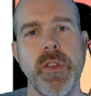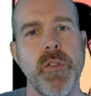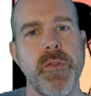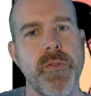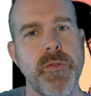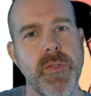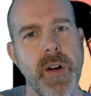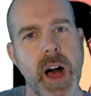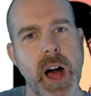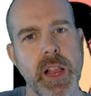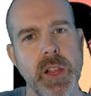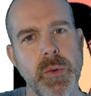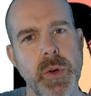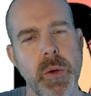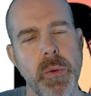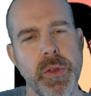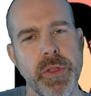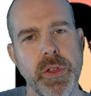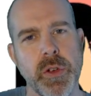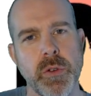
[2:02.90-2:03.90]
if you follow
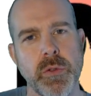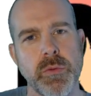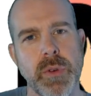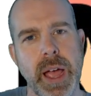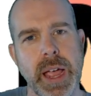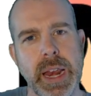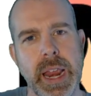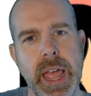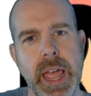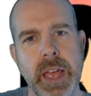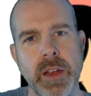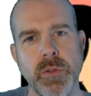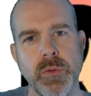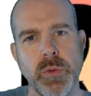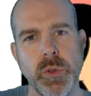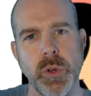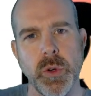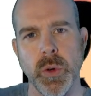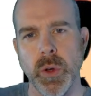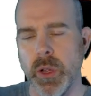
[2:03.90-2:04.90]
it with your
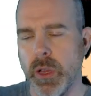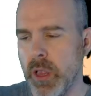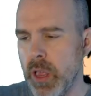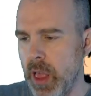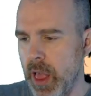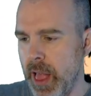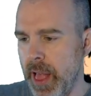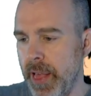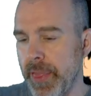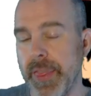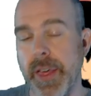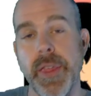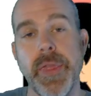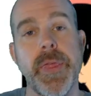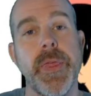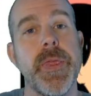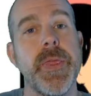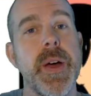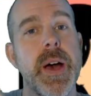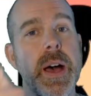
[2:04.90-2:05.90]
right-hand rule,
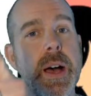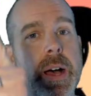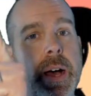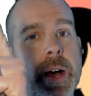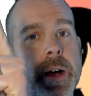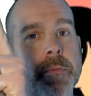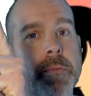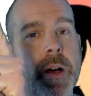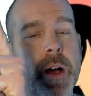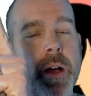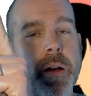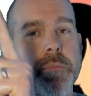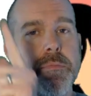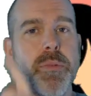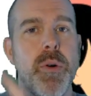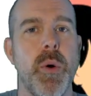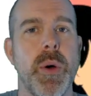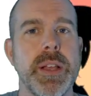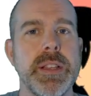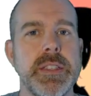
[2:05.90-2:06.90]
the thumb
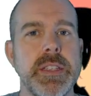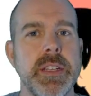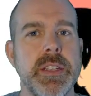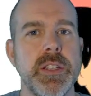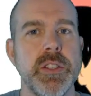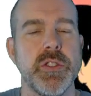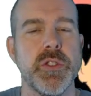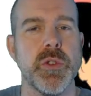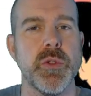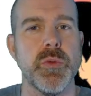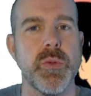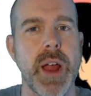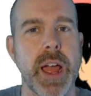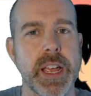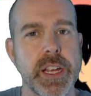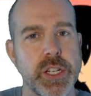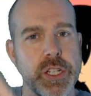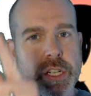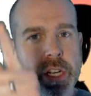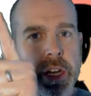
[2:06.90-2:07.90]
points in the
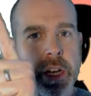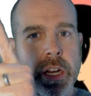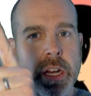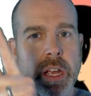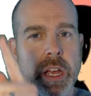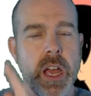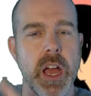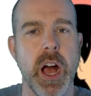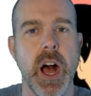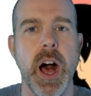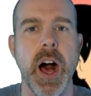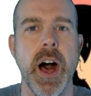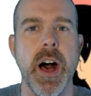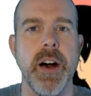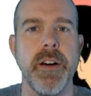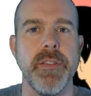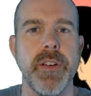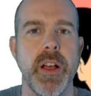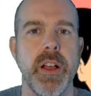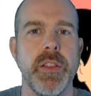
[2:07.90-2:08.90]
direction
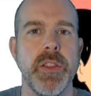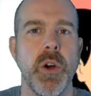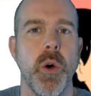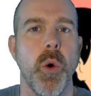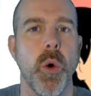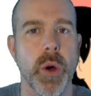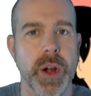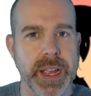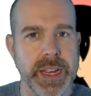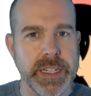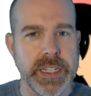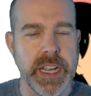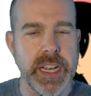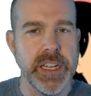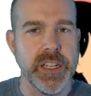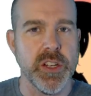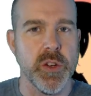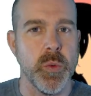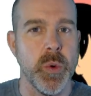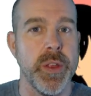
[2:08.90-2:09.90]
of the
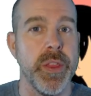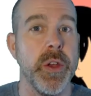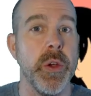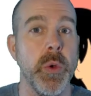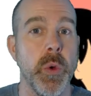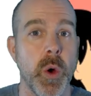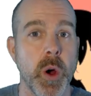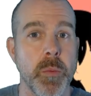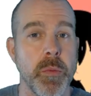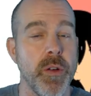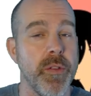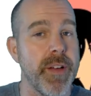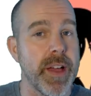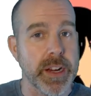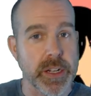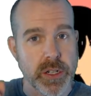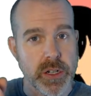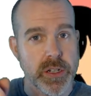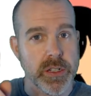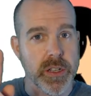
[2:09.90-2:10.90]
orientation where the normal
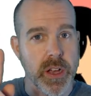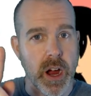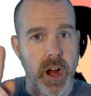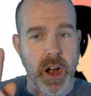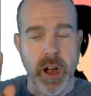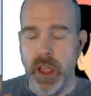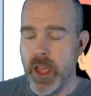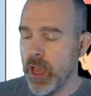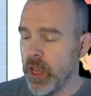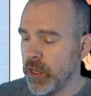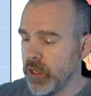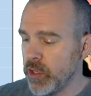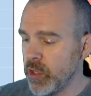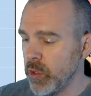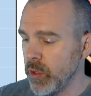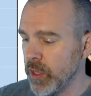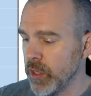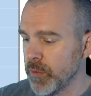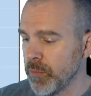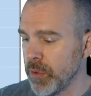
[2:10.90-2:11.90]
vectors are
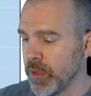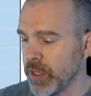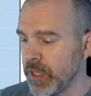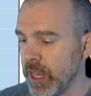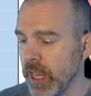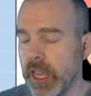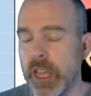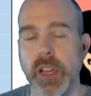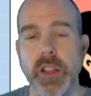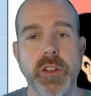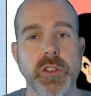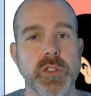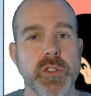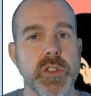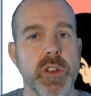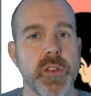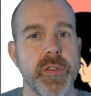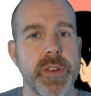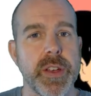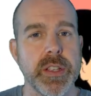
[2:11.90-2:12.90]
to this particular
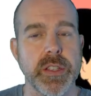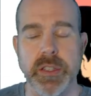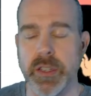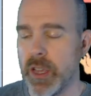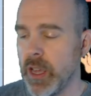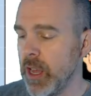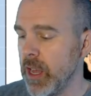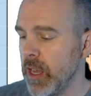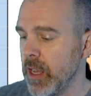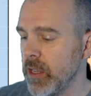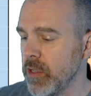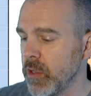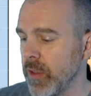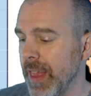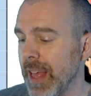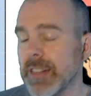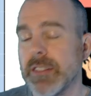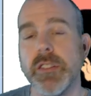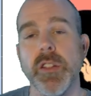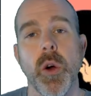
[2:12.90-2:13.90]
surface. So
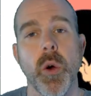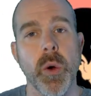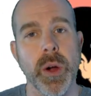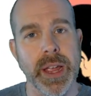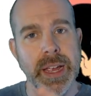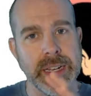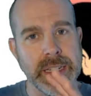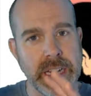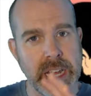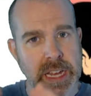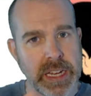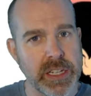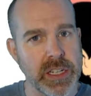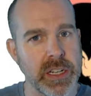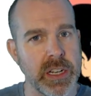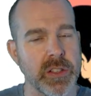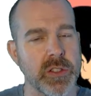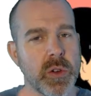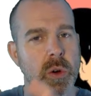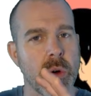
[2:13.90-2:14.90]
that's the
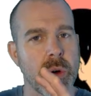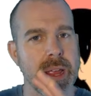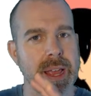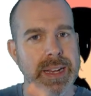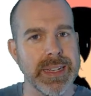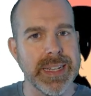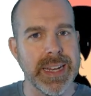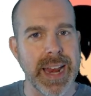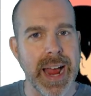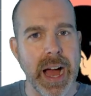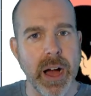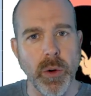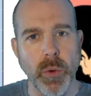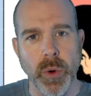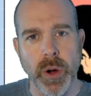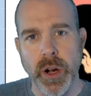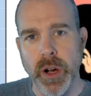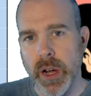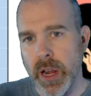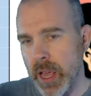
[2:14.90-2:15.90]
orientation. It's oriented
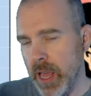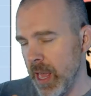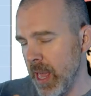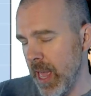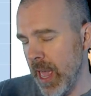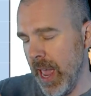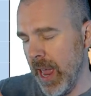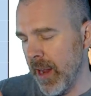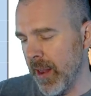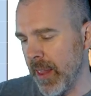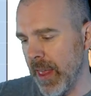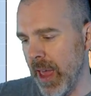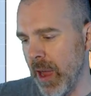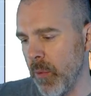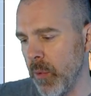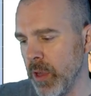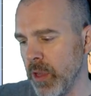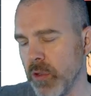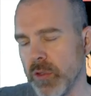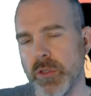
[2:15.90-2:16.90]
outward, and
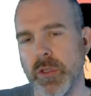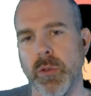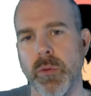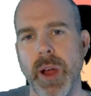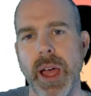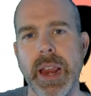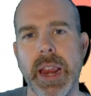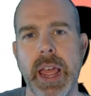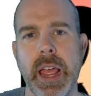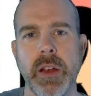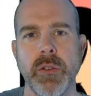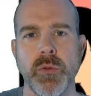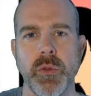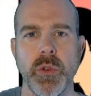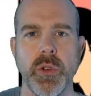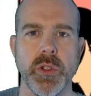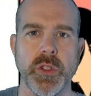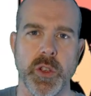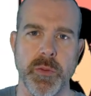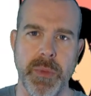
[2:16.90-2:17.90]
that we use the right-hand
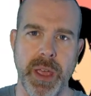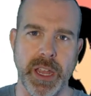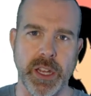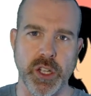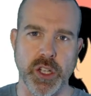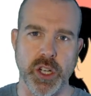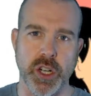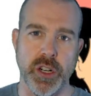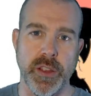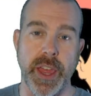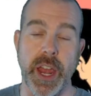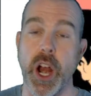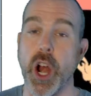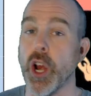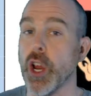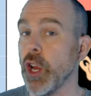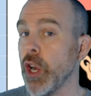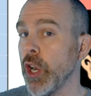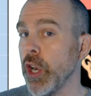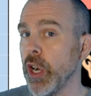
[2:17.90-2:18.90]
rule to make sure that
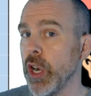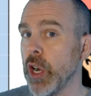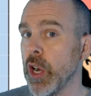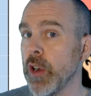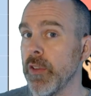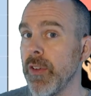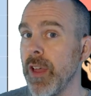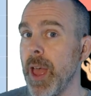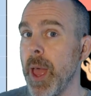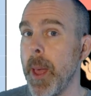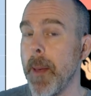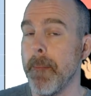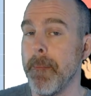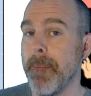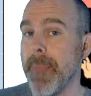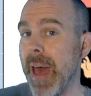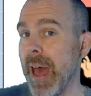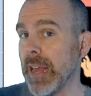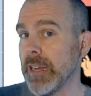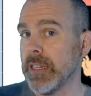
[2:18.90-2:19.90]
our curve
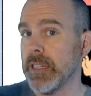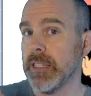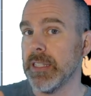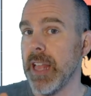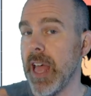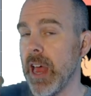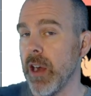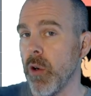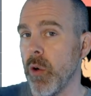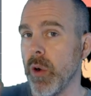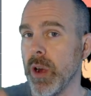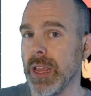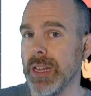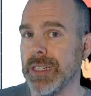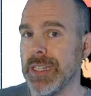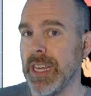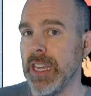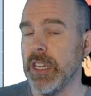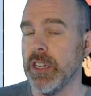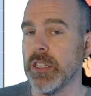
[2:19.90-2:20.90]
matches that
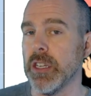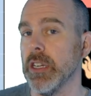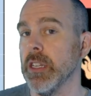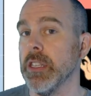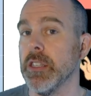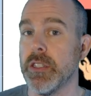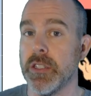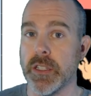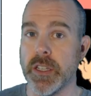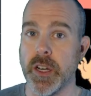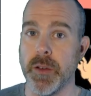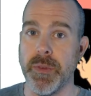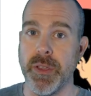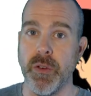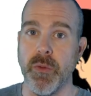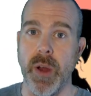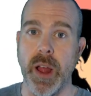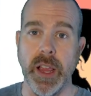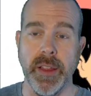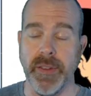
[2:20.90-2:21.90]
orientation. This is going to
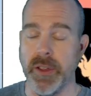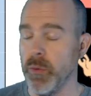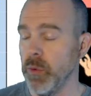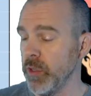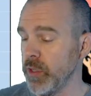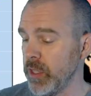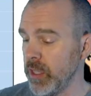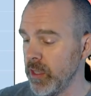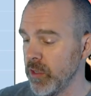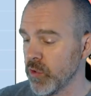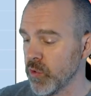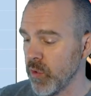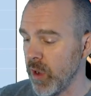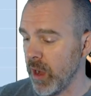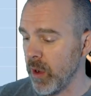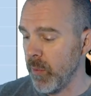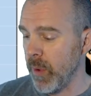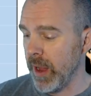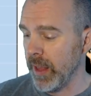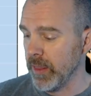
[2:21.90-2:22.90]
be relevant. We'll see this
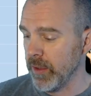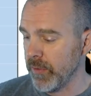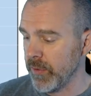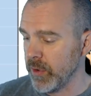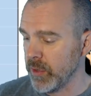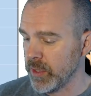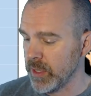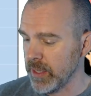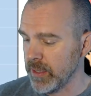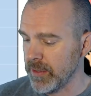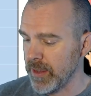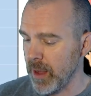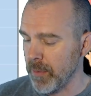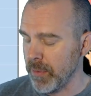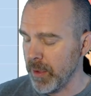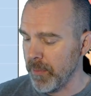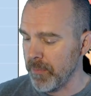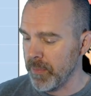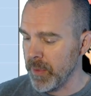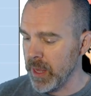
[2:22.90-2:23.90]
right away in the first
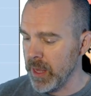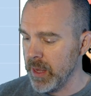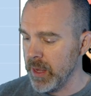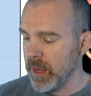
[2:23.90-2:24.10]
example.